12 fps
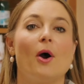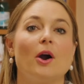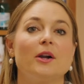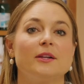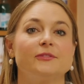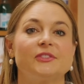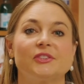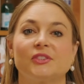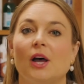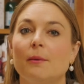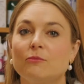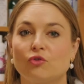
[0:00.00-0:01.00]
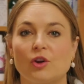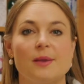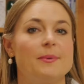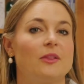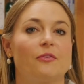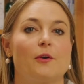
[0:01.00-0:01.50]
part of some
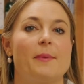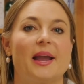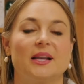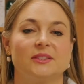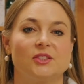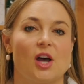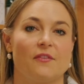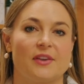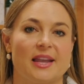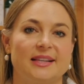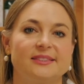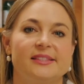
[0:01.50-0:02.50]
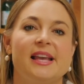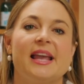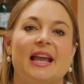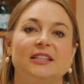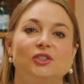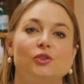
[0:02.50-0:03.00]
treatments for megaesophagus
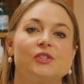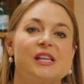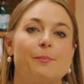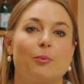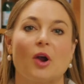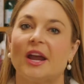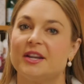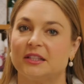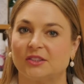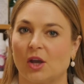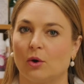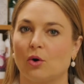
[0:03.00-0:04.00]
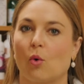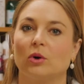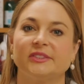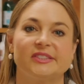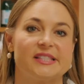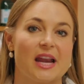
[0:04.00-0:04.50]
is using prednisone or
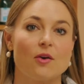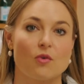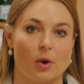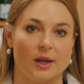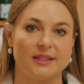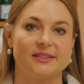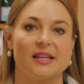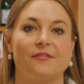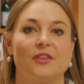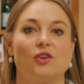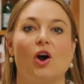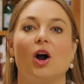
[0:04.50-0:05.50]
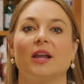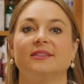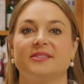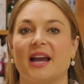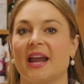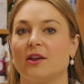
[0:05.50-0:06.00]
steroids if the dog
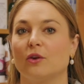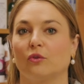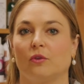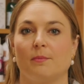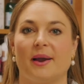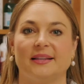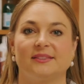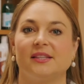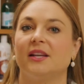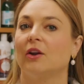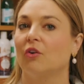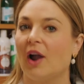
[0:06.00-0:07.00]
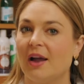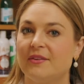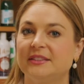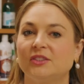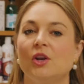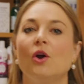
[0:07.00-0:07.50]
is diagnosed with myasthenia
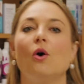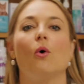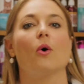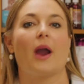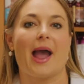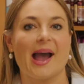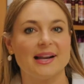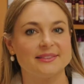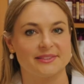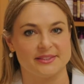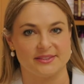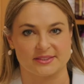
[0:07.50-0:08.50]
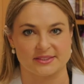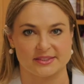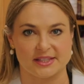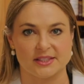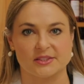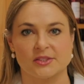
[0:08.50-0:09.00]
gravis or Addison's
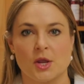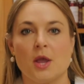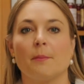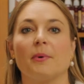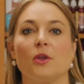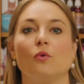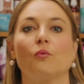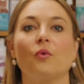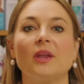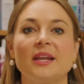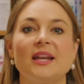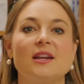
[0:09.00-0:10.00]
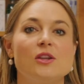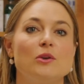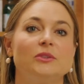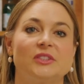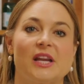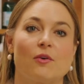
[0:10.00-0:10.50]
disease. But you really need to
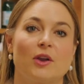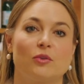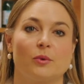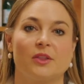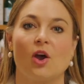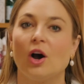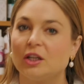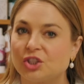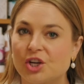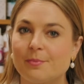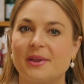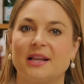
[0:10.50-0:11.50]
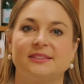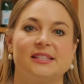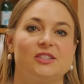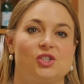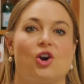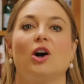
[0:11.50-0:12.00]
use steroids with caution because
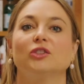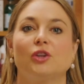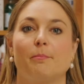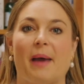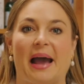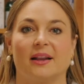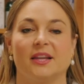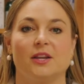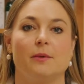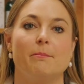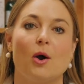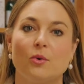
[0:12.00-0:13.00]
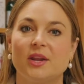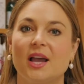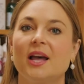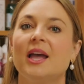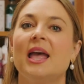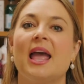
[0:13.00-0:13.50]
these dogs are battling pneumonia.